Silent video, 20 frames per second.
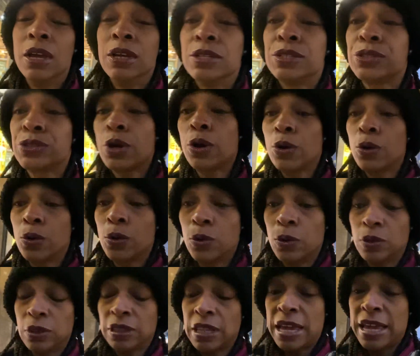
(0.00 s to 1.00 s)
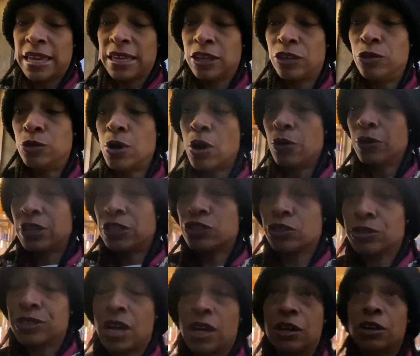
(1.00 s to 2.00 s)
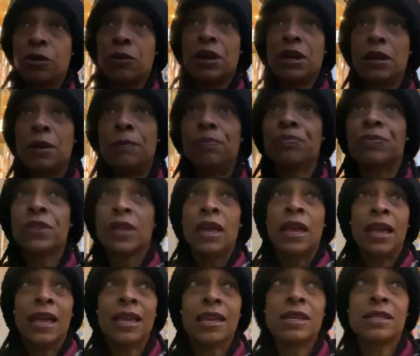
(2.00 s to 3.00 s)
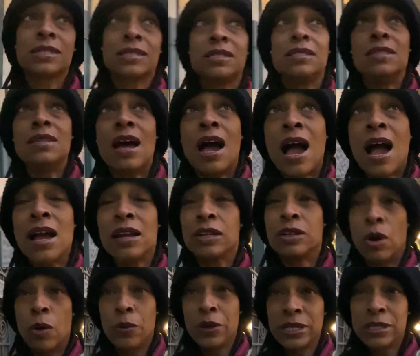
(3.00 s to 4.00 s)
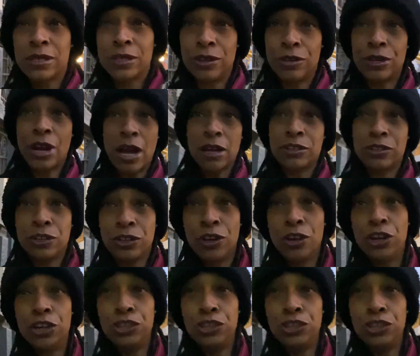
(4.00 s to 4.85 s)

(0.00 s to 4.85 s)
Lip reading: So like you go get your sonogram, it's not going to your doctor.